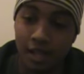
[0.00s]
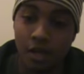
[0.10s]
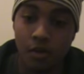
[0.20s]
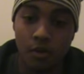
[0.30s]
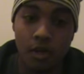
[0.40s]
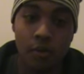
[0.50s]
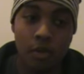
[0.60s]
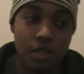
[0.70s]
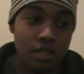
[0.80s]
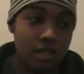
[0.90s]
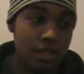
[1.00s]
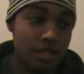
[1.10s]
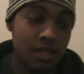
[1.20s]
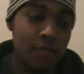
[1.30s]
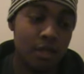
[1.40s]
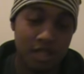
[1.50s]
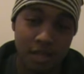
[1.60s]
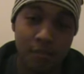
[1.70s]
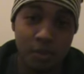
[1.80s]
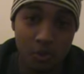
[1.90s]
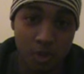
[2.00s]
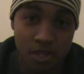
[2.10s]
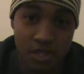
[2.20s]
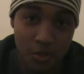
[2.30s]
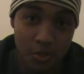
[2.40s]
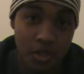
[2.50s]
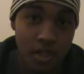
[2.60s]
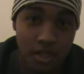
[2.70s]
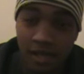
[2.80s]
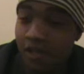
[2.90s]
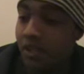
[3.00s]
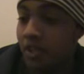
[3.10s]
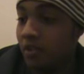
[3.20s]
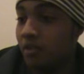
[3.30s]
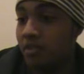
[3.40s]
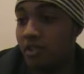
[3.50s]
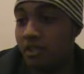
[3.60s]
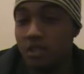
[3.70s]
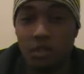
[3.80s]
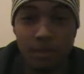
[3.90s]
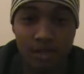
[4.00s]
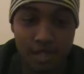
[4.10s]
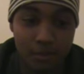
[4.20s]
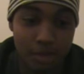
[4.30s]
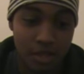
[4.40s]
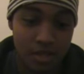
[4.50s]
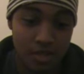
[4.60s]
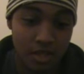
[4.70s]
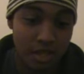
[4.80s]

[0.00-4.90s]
"Oh, I watch Samurai Champloo, and so I know everything there is to know about samurais," or